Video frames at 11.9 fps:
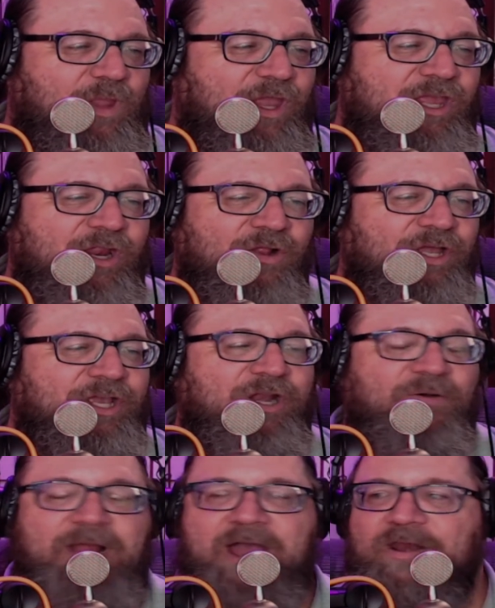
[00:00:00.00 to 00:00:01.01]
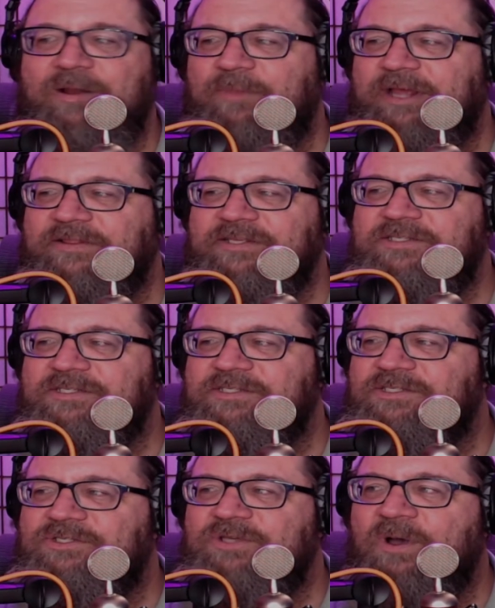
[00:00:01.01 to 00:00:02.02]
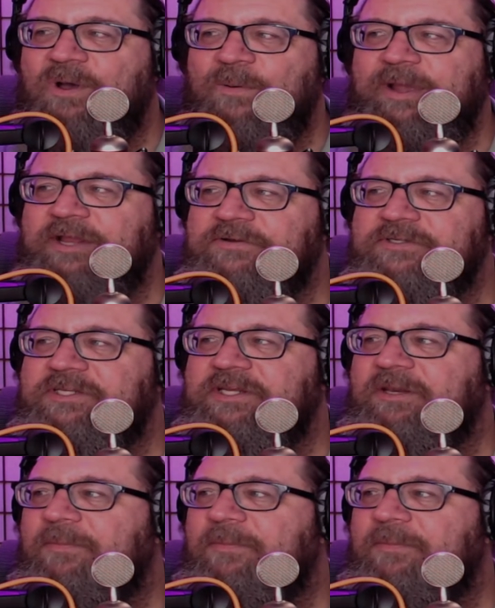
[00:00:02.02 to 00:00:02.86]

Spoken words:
looking around, I'm like, this is so interesting to